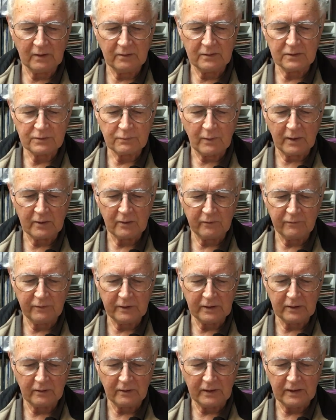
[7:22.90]
This one, I
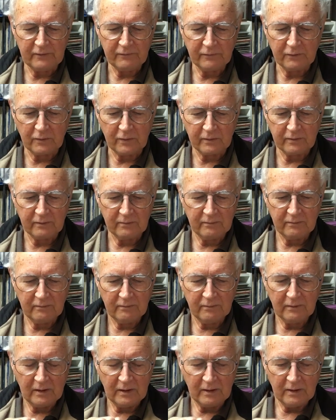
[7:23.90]
think I have got...
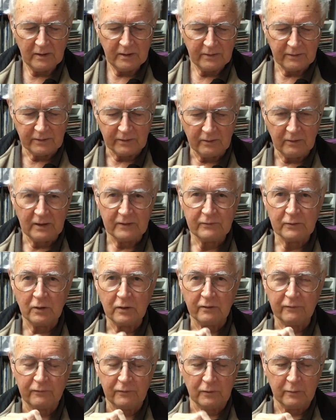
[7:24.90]
No, I haven't
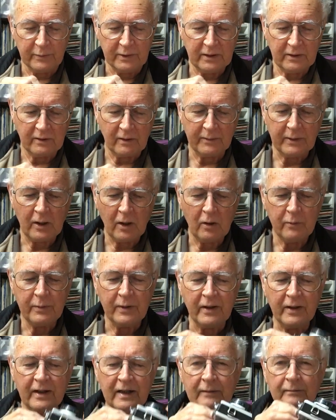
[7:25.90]
got a film in it. I'm going to
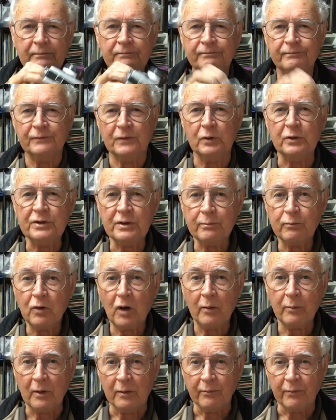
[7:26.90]
open it up. There is a
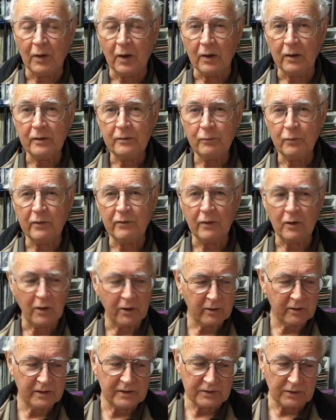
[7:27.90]
problem, though, with a
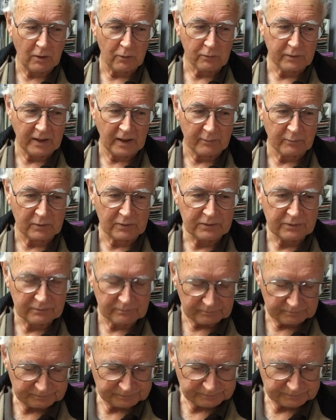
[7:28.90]
lot of these old cameras.